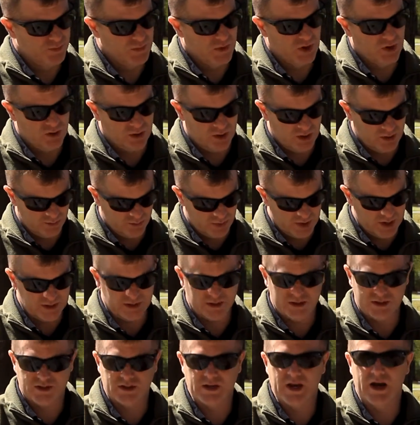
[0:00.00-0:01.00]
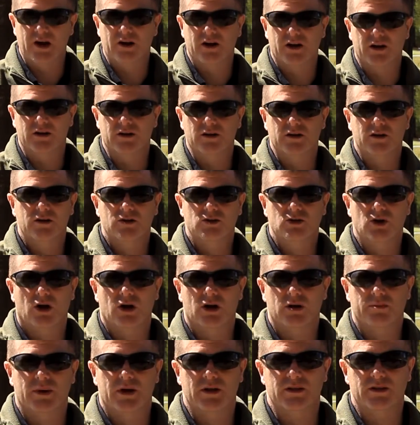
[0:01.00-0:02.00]
I'm going to break this down and talk
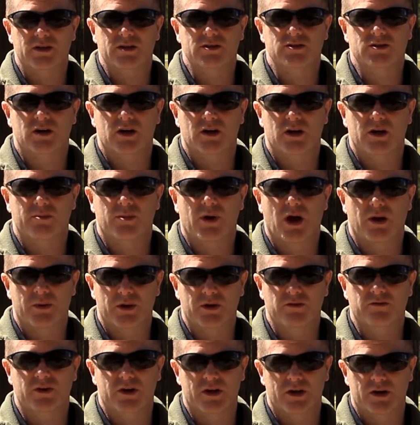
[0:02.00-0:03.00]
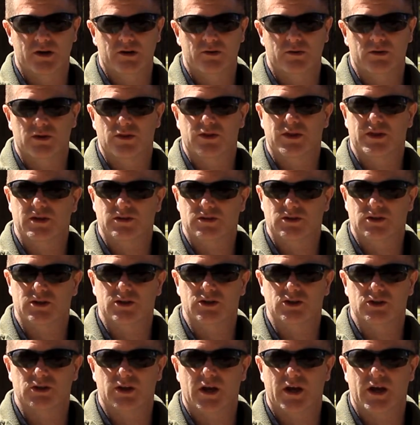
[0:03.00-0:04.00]
about this in an upcoming video and things that you
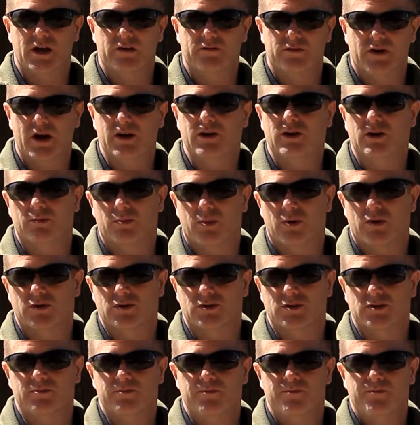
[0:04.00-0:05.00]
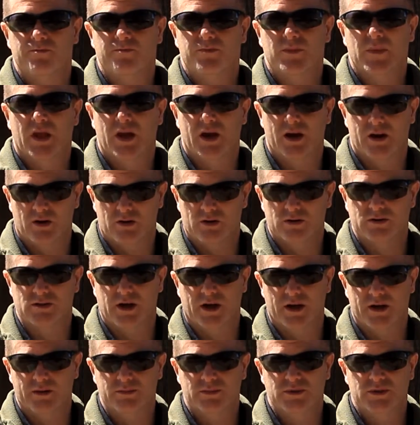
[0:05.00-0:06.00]
should have on your person at all
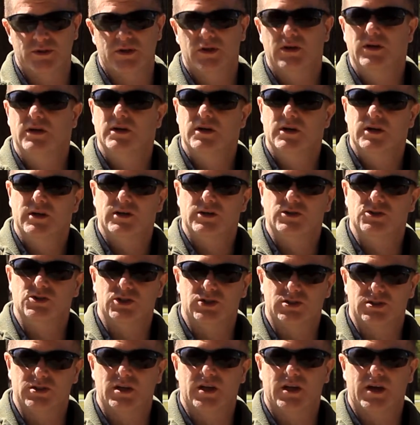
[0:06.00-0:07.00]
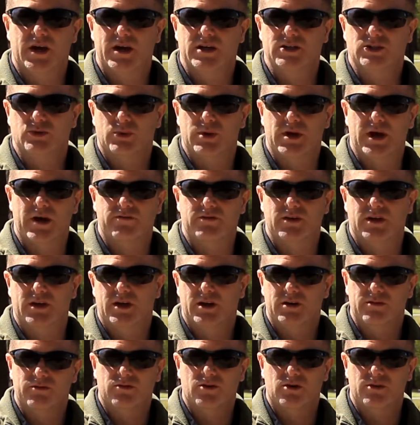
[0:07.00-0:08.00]
times, just in case we have to get
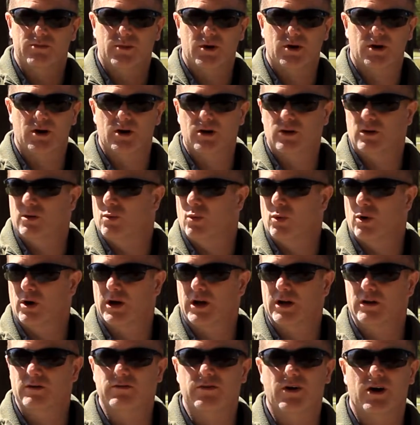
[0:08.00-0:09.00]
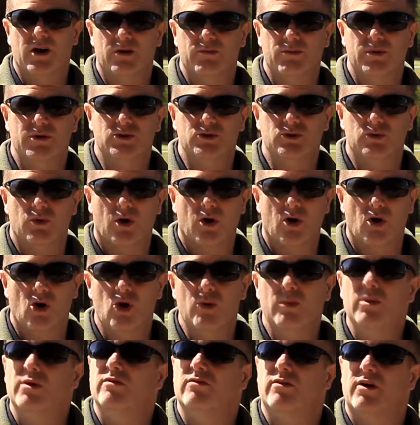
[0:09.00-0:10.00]
from our work environment to our
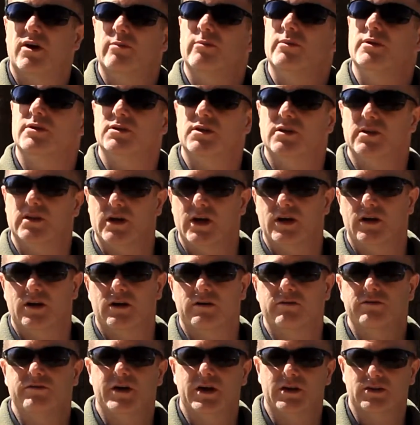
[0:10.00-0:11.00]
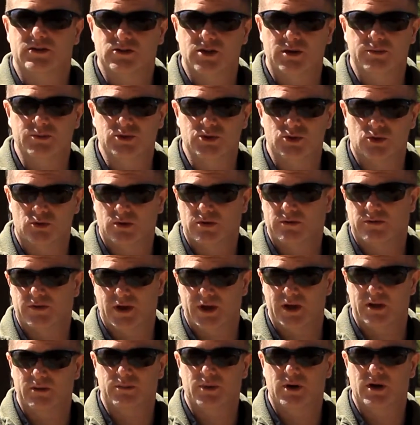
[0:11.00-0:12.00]
home environment to then affect some sort of
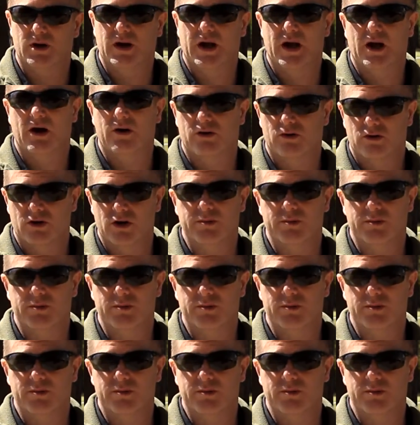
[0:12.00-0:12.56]
a bug out or a